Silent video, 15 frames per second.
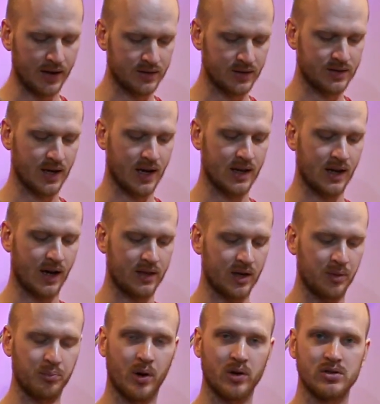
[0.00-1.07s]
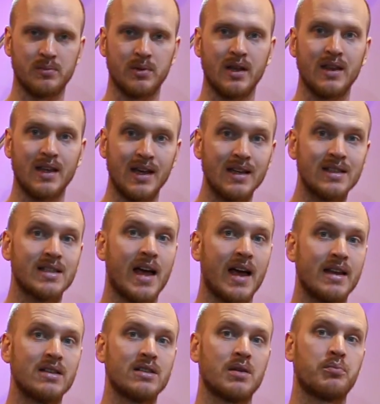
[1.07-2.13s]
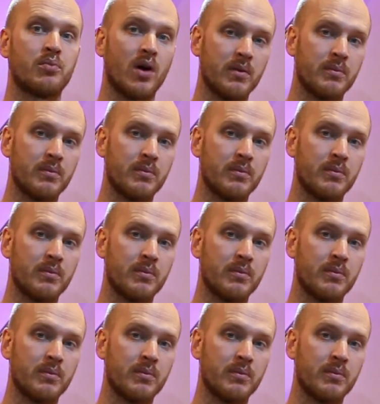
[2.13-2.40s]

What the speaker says: I say, I think possibly the E10s are